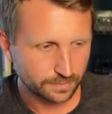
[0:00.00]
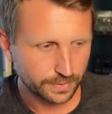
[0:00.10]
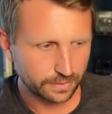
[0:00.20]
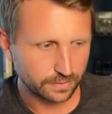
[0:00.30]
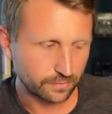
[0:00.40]

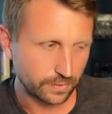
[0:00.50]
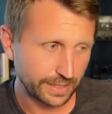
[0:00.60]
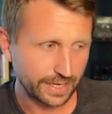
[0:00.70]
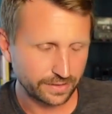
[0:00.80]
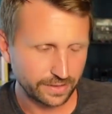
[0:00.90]
But
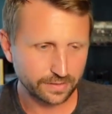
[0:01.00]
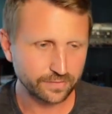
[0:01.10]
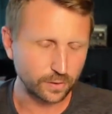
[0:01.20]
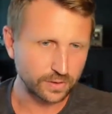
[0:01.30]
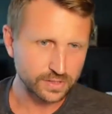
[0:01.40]
really, I think
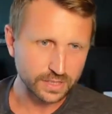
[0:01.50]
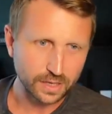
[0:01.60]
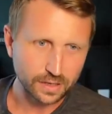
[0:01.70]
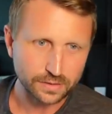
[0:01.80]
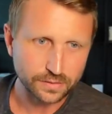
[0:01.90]
focusing
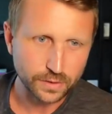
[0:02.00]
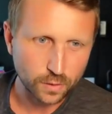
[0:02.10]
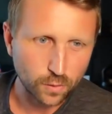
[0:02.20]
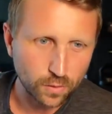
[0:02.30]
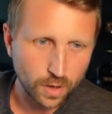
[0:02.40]
on the
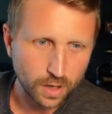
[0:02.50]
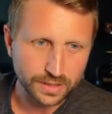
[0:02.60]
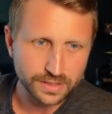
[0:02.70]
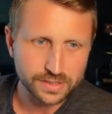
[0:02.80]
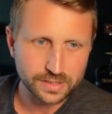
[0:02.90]
core
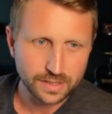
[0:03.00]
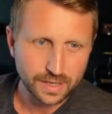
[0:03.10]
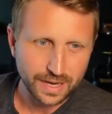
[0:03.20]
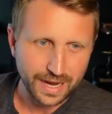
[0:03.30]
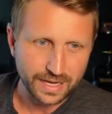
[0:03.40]
wallets
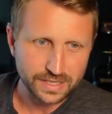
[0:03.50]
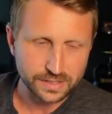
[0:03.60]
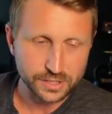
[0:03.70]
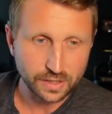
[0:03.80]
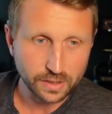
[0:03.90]
as
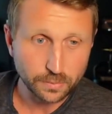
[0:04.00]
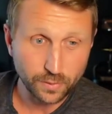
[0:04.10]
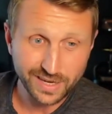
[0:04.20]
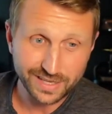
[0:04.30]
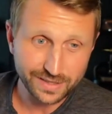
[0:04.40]
the shelling
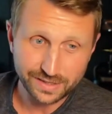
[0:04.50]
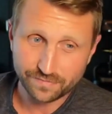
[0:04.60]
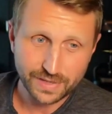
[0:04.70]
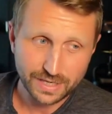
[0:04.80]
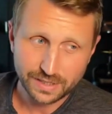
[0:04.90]
point, and
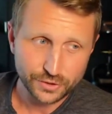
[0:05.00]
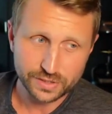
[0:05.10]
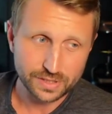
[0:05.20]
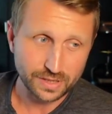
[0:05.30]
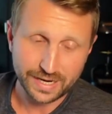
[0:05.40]
then
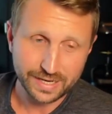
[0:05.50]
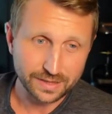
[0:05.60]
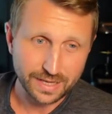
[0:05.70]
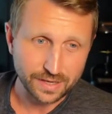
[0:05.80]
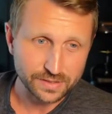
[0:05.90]
just aligning
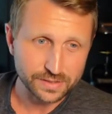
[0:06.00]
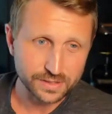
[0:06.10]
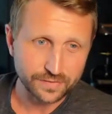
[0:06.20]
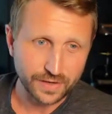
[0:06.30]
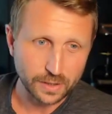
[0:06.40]
thousands
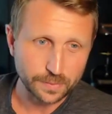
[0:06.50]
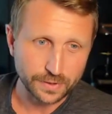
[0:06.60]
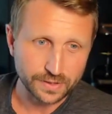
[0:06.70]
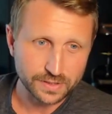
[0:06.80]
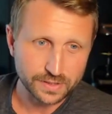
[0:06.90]
of
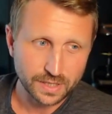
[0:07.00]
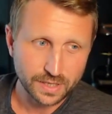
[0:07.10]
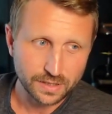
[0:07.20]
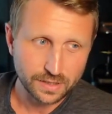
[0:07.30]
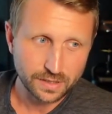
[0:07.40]
developers
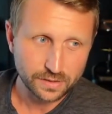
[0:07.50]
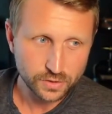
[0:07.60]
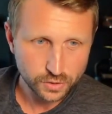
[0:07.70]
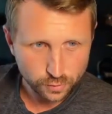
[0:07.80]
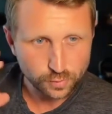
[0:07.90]

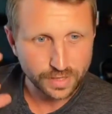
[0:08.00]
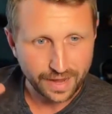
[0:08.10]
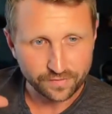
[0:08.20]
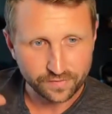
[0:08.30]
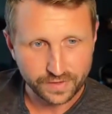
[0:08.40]
to
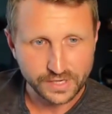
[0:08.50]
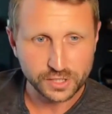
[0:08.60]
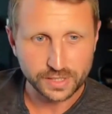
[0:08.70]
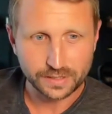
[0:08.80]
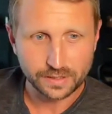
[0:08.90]
that
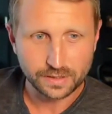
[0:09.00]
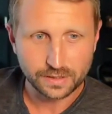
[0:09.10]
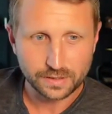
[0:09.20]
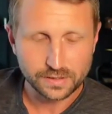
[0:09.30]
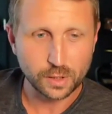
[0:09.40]
vision
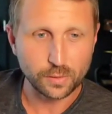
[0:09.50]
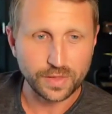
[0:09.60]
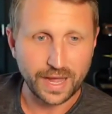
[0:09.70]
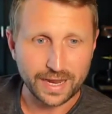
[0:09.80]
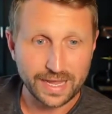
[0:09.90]
so
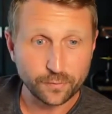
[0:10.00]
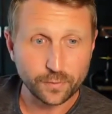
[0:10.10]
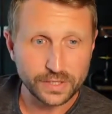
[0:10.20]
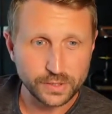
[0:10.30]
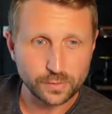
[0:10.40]
that
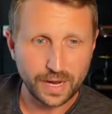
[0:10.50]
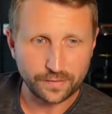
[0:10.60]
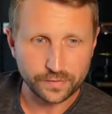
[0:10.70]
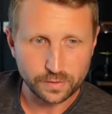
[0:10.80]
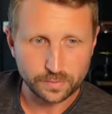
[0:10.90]
if we do
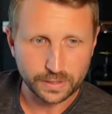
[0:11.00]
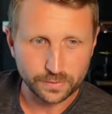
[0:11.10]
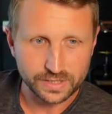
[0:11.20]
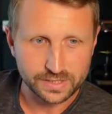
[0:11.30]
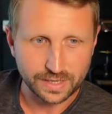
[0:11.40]
have a
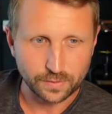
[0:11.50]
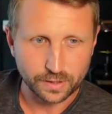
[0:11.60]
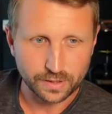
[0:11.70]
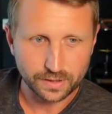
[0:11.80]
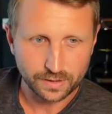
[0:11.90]
ubiquitous
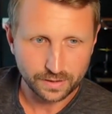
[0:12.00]
network